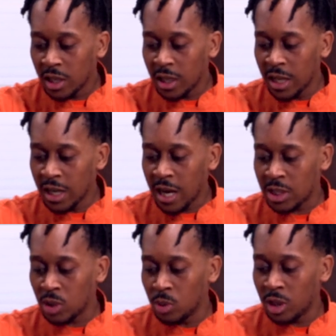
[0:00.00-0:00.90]
again,
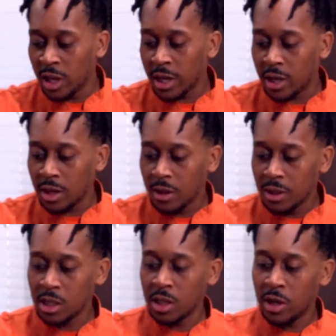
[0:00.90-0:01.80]
not too thick,
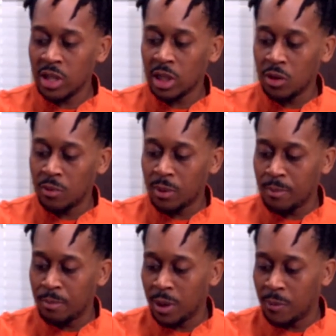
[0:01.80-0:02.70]
still has a
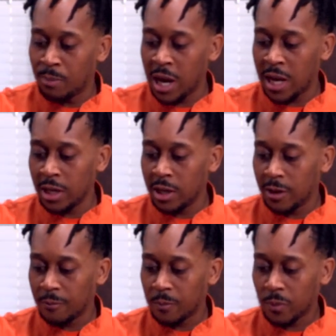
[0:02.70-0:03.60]
little bit of body,